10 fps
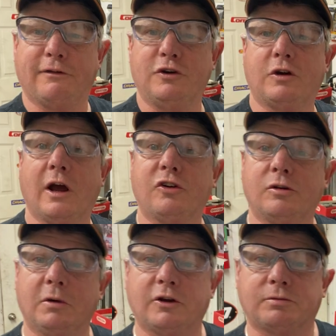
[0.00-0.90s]
a few
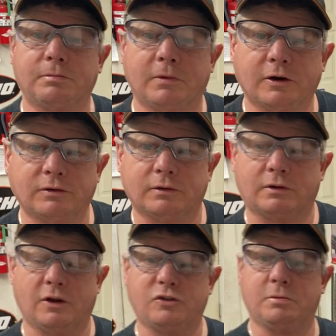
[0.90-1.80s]
customers
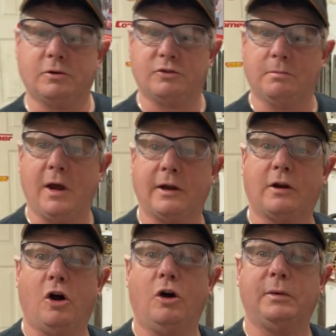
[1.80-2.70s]
of mine
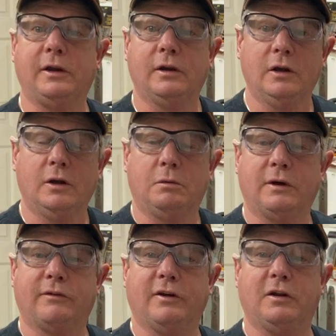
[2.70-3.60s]
call me.
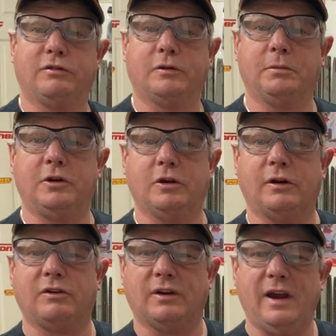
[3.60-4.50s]
One fellow from New
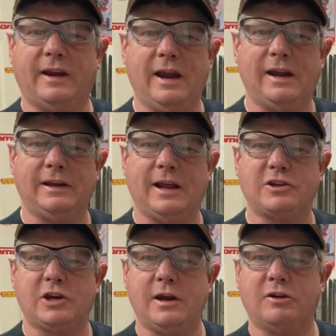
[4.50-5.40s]
York, he's like, I can't get
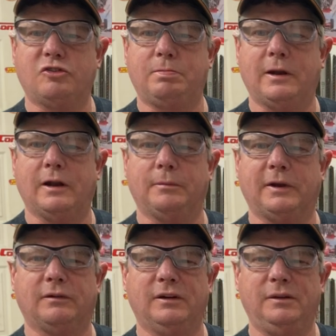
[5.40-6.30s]
that chain to spin. I'm
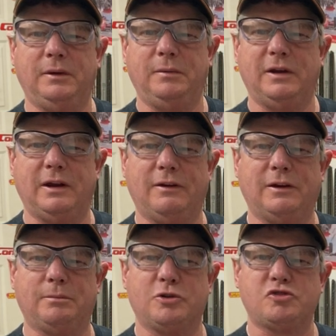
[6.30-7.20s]
like, well, maybe I
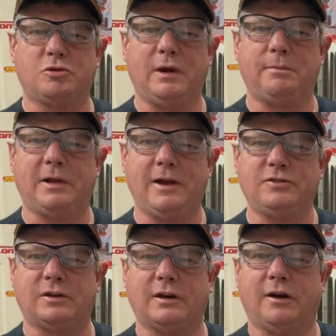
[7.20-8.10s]
didn't push the white
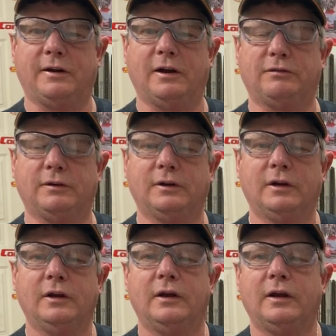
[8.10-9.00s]
plastic down enough. And
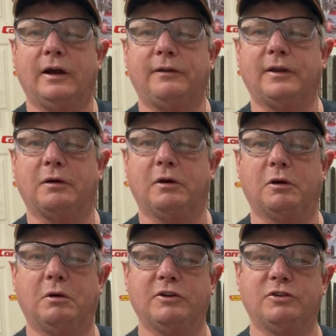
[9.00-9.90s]
I think what
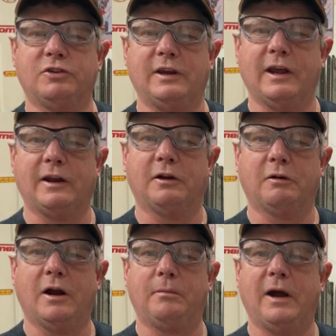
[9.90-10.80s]
it was is he had it
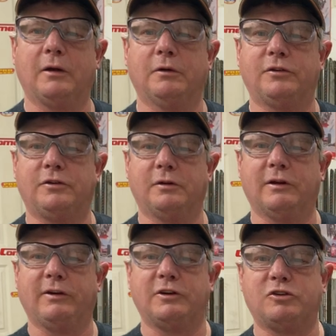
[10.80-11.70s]
around backwards too. And
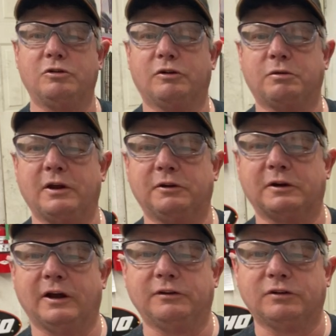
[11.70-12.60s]
I've had two or three other
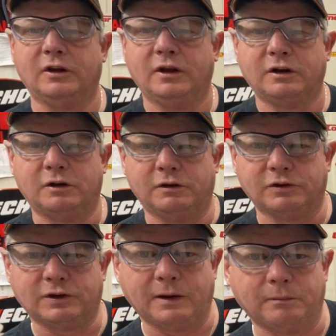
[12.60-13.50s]
guys do the
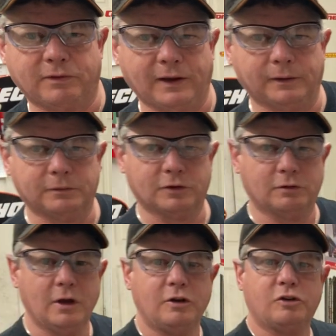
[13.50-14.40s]
same thing.
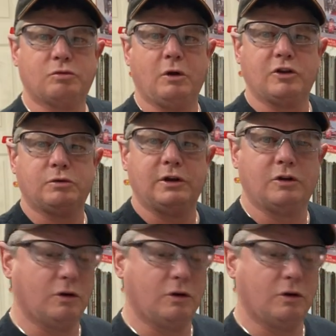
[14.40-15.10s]
So just watch what you're